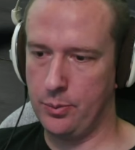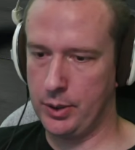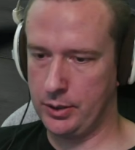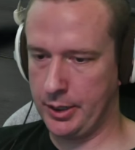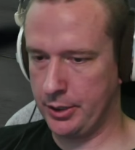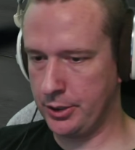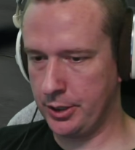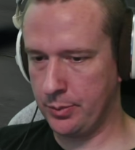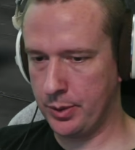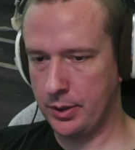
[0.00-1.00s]
building a
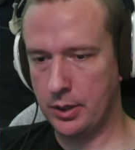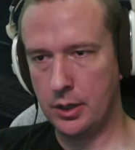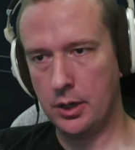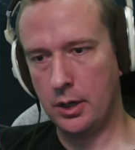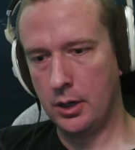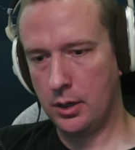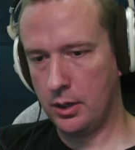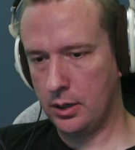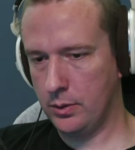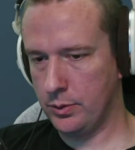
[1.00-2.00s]
ship,
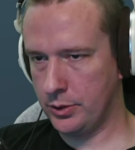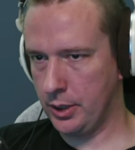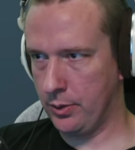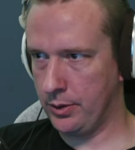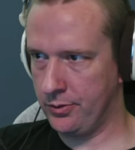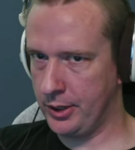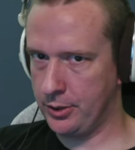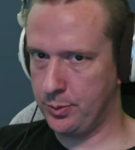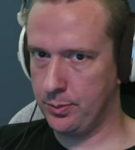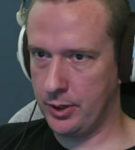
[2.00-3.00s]
we'll start with
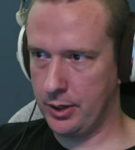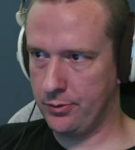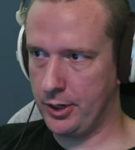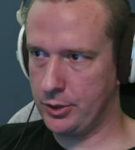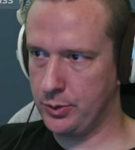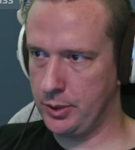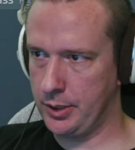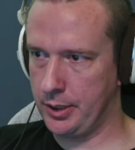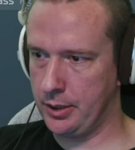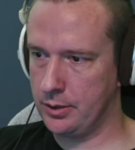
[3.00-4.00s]
a fresh one
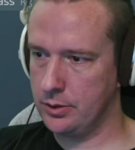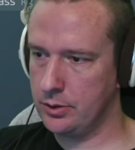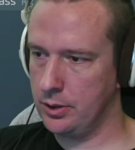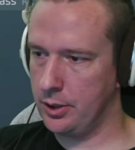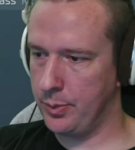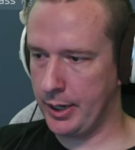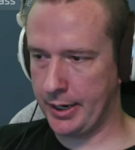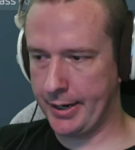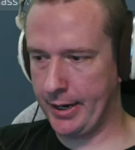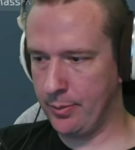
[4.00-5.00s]
here. So you pick a
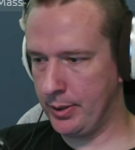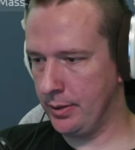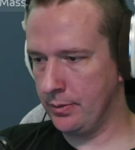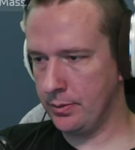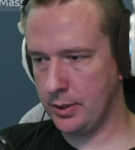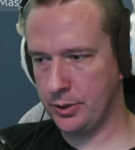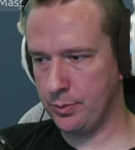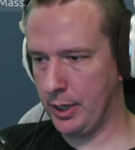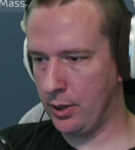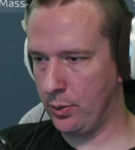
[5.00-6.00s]
cabin, doesn't
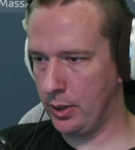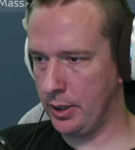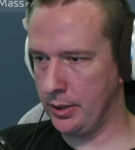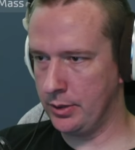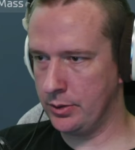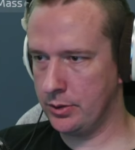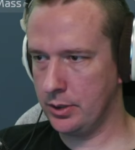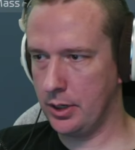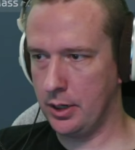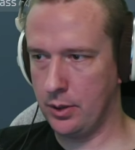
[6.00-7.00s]
matter what it is.
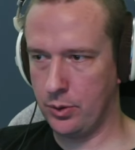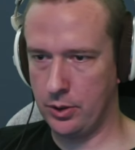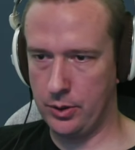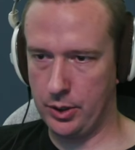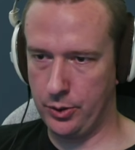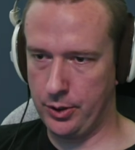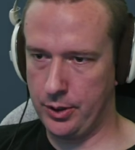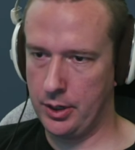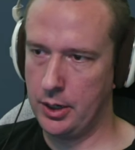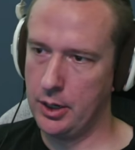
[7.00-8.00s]
We'll go Odin.
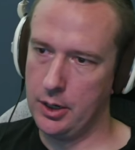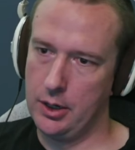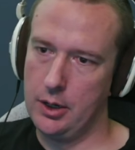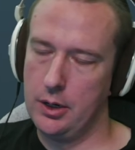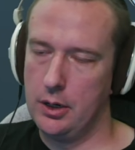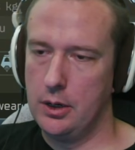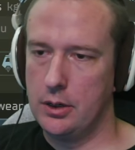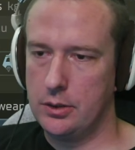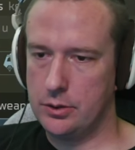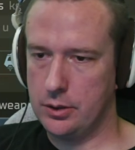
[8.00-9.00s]

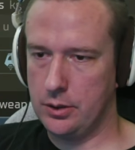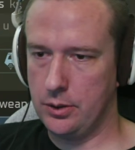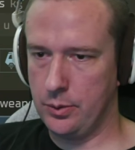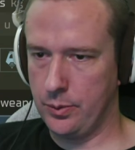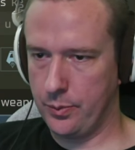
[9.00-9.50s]
So